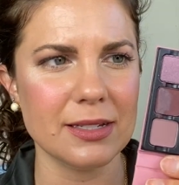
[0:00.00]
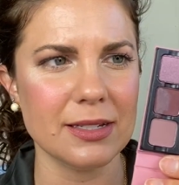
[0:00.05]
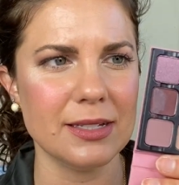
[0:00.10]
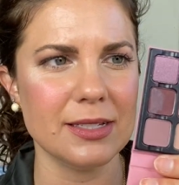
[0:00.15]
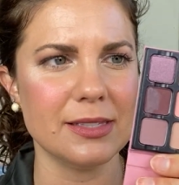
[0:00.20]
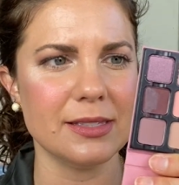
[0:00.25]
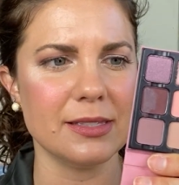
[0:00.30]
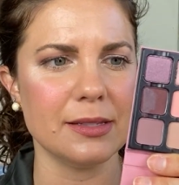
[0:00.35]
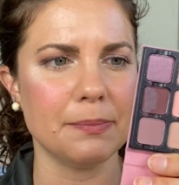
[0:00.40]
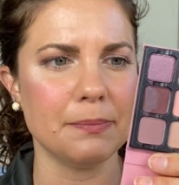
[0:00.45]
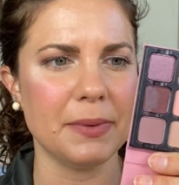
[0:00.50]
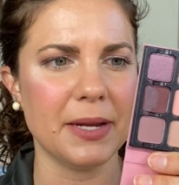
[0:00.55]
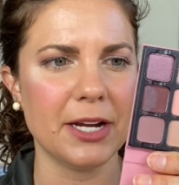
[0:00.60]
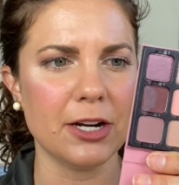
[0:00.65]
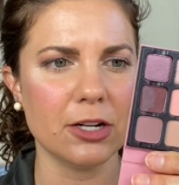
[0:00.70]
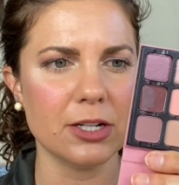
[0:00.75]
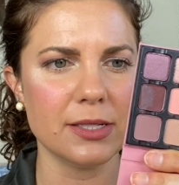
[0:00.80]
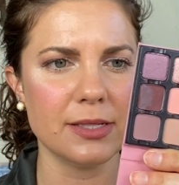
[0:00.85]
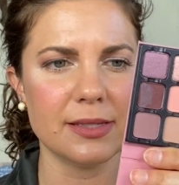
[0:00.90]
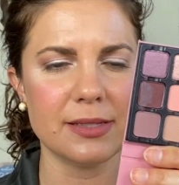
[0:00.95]
It's the
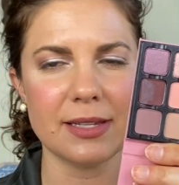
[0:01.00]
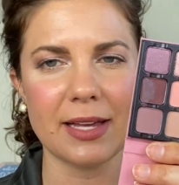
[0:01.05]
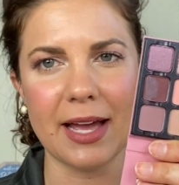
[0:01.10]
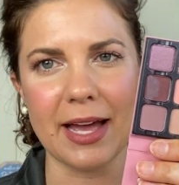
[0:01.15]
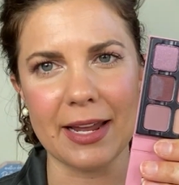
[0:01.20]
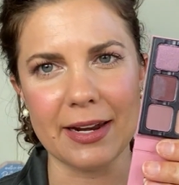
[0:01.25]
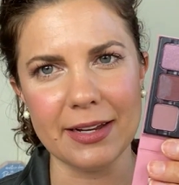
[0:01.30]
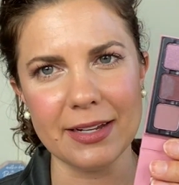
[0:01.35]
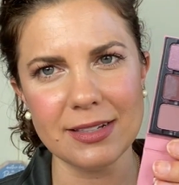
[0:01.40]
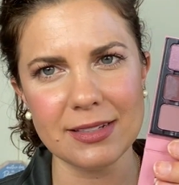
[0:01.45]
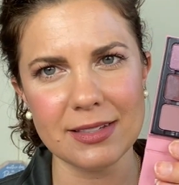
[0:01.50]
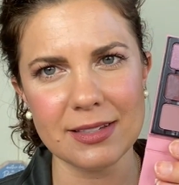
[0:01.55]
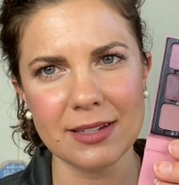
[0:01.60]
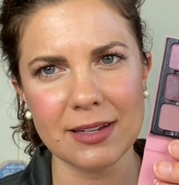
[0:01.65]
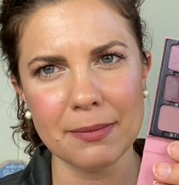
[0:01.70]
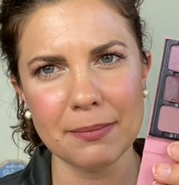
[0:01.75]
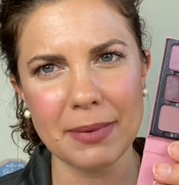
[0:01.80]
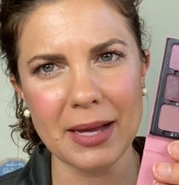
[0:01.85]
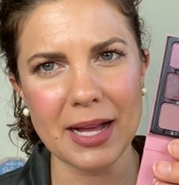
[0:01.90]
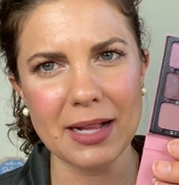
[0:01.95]
Paris Edit
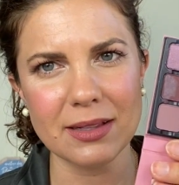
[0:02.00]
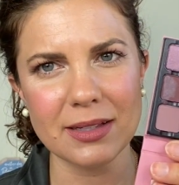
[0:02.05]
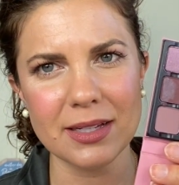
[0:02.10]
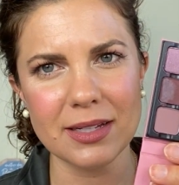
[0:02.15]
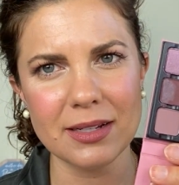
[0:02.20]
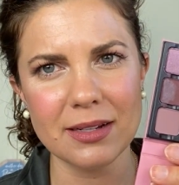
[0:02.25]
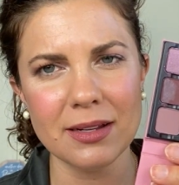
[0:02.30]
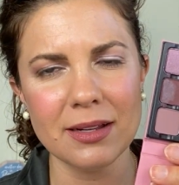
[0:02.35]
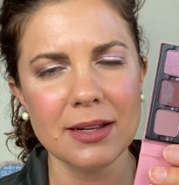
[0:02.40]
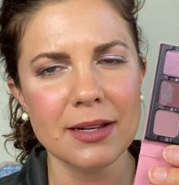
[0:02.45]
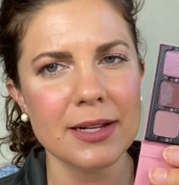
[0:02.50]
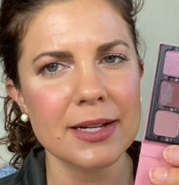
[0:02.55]
palette.